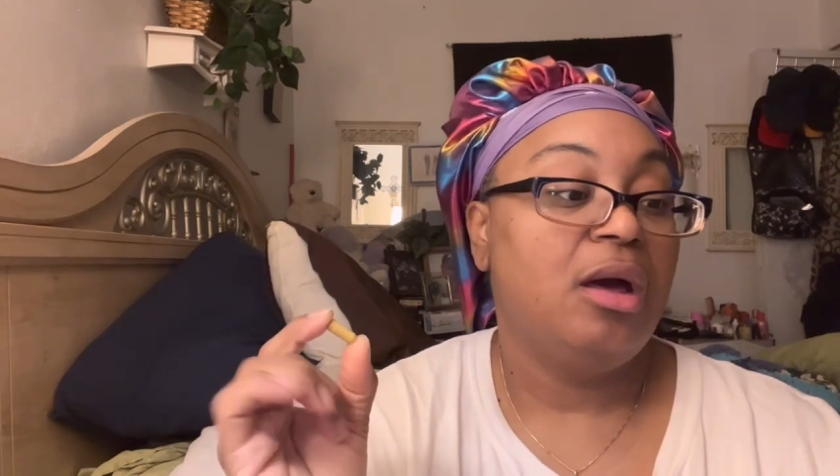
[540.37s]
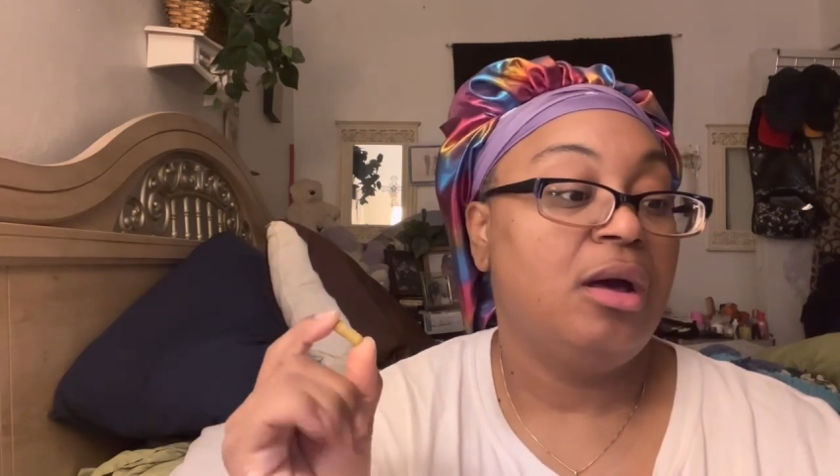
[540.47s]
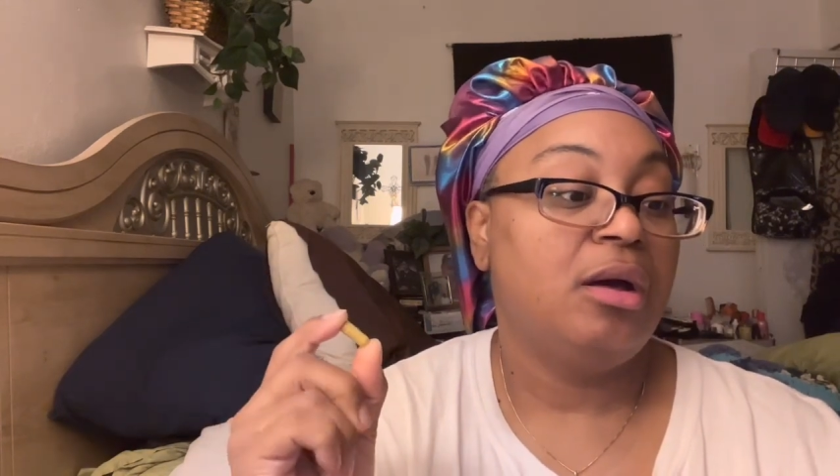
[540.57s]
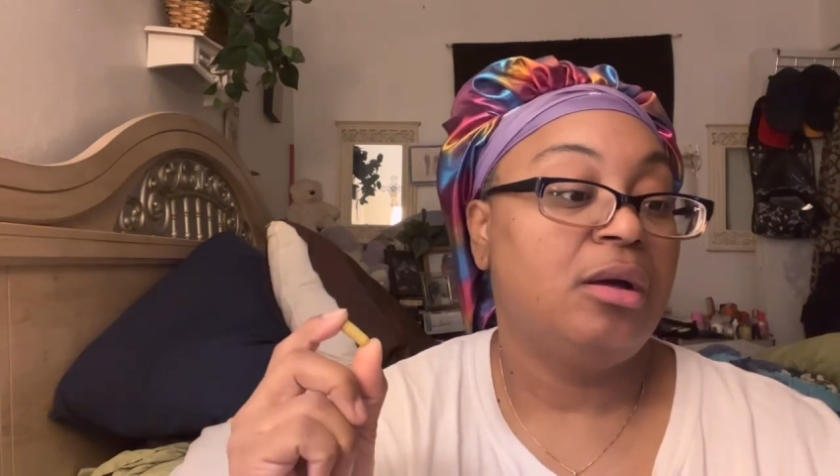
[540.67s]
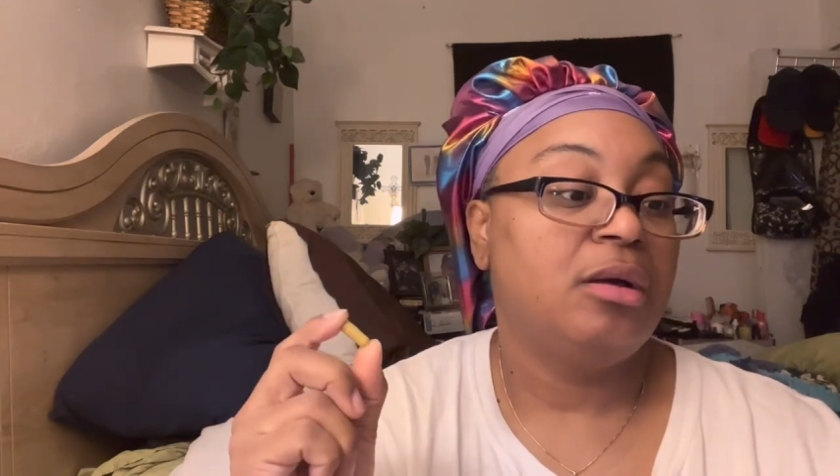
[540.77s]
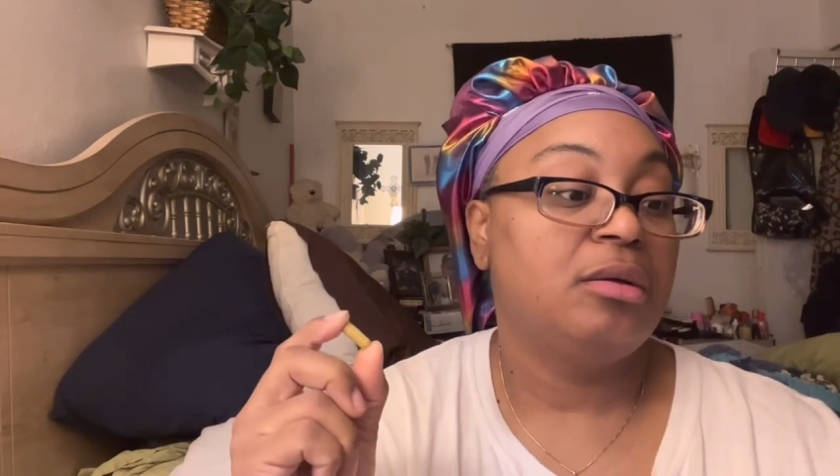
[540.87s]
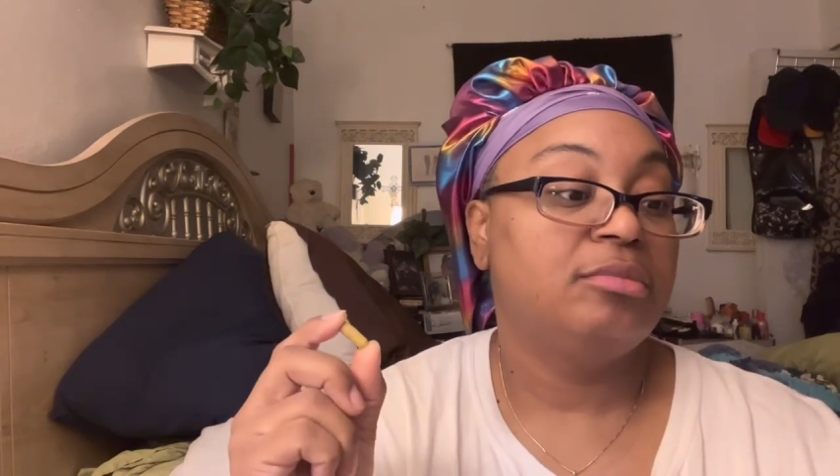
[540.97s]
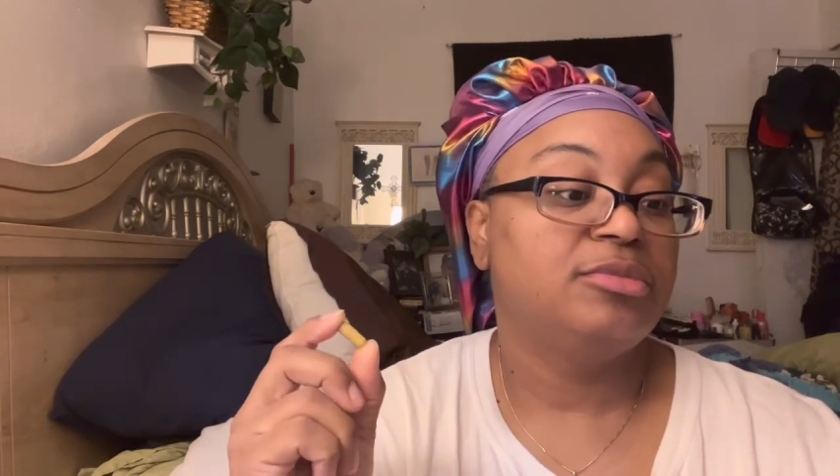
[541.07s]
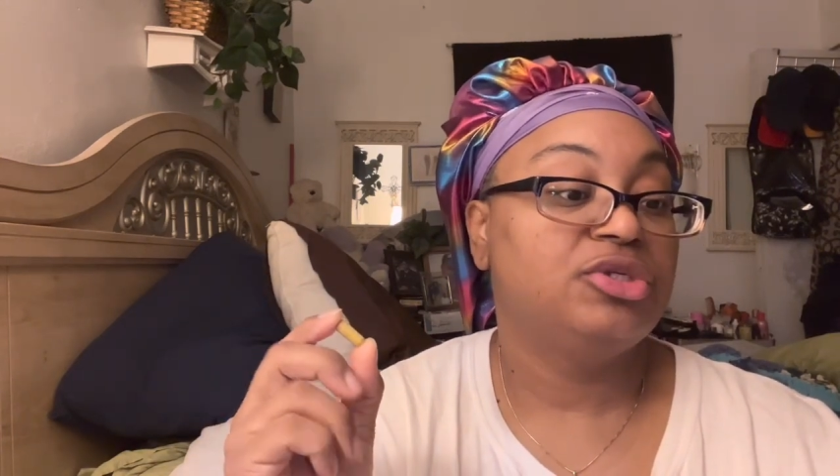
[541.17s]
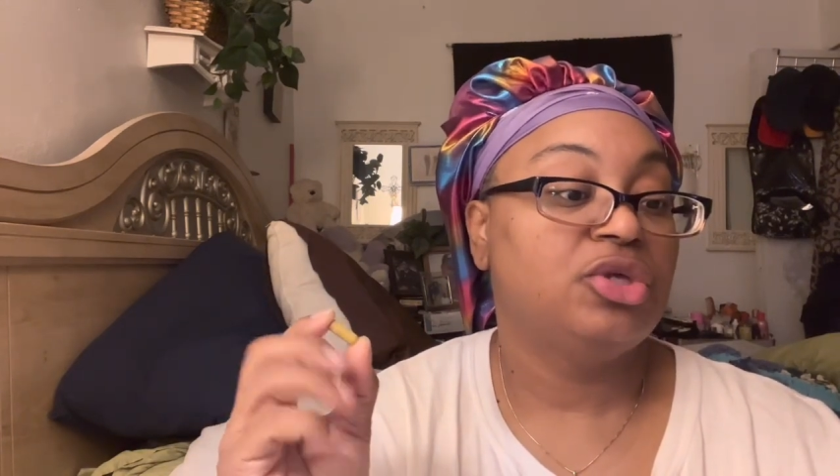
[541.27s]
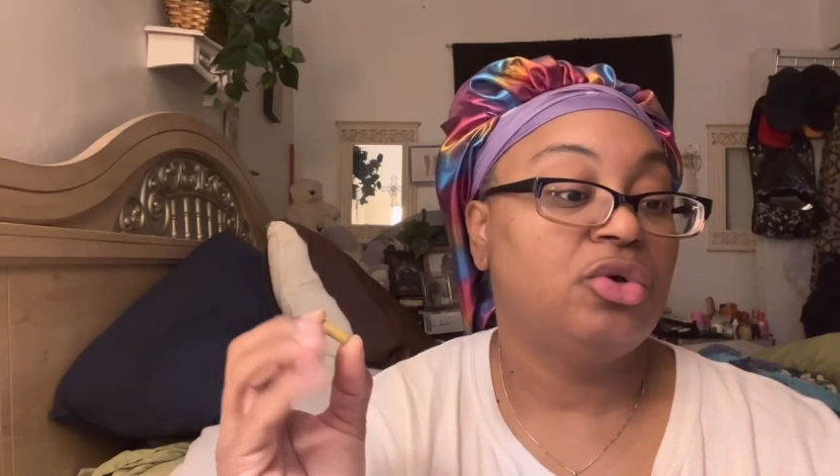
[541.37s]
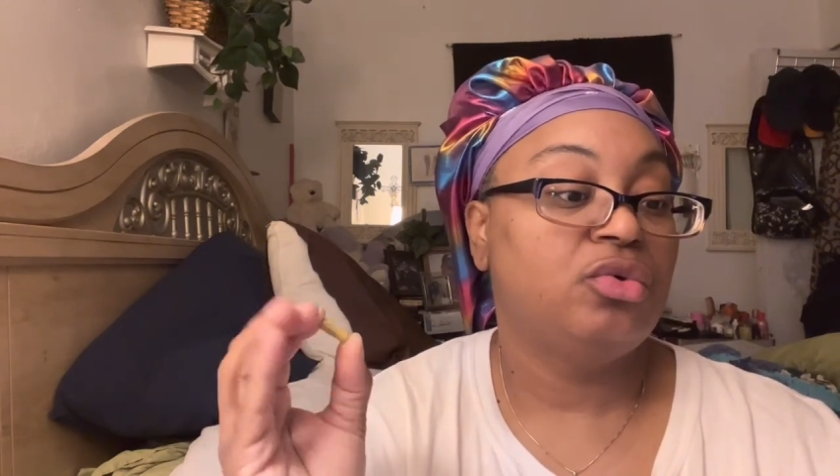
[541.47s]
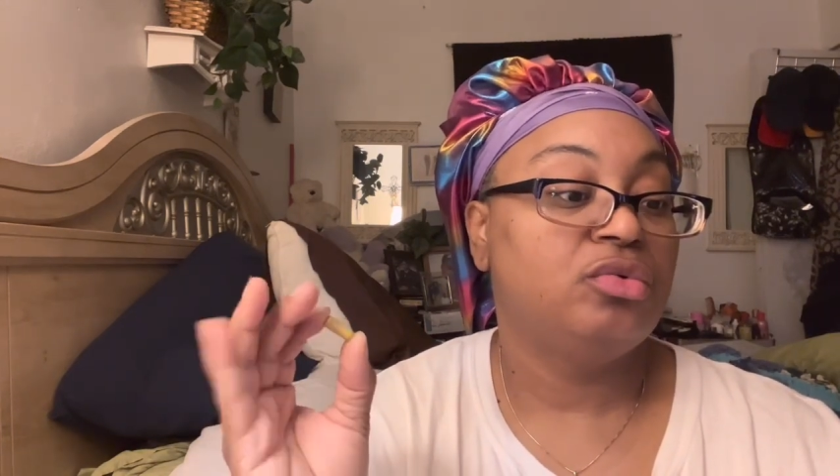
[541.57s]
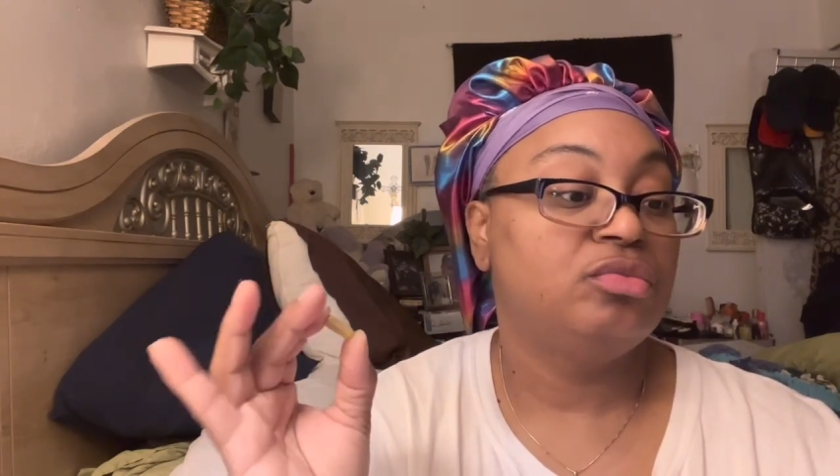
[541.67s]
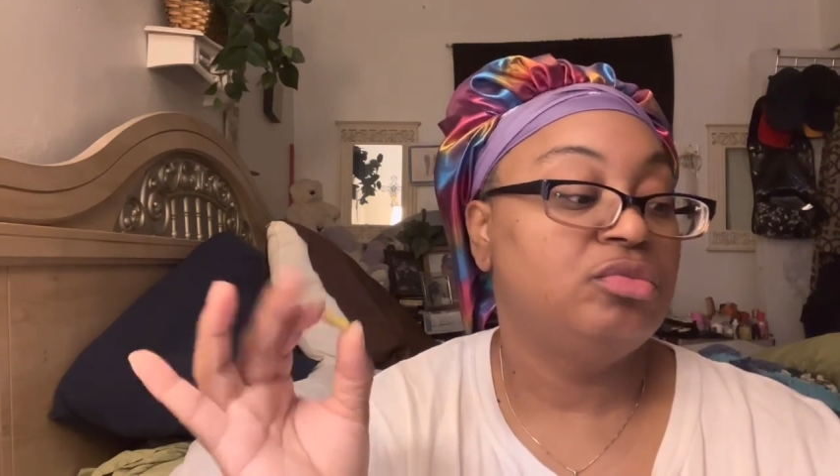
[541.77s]
Um, so
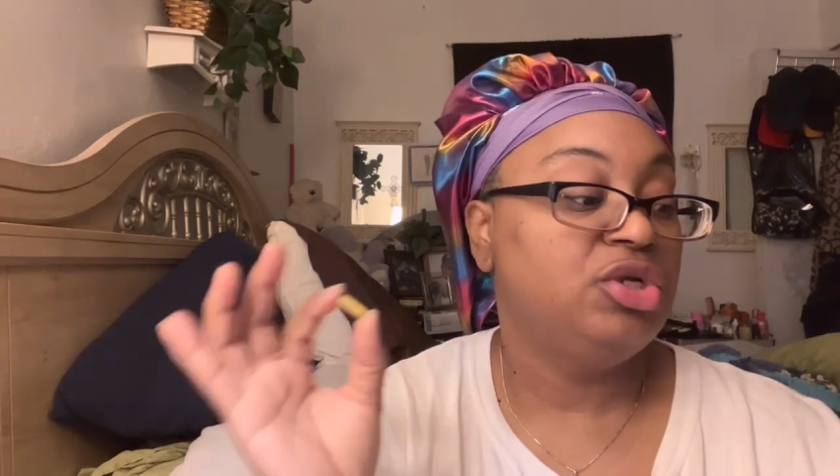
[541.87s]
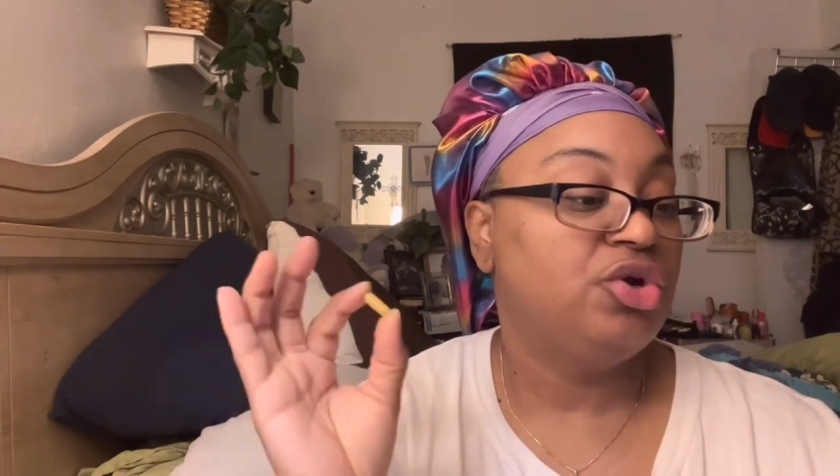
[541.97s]
we're